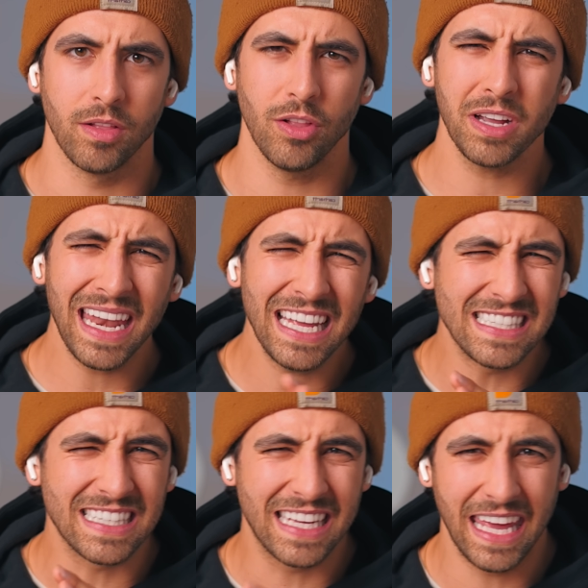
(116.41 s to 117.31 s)
Look at
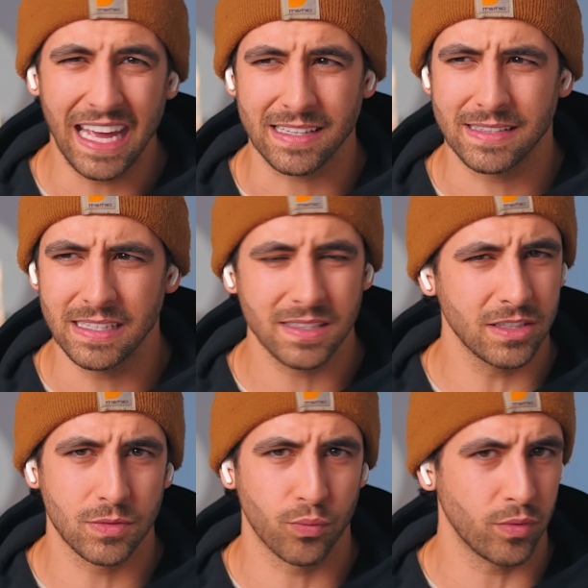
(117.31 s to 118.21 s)
his kicks. This
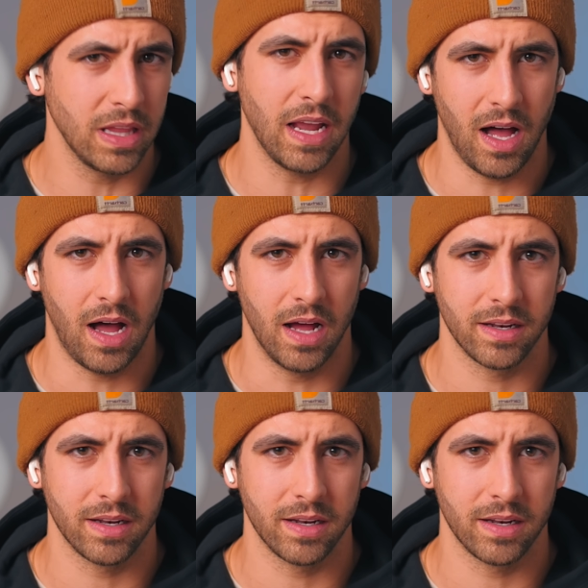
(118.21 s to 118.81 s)
looks really odd.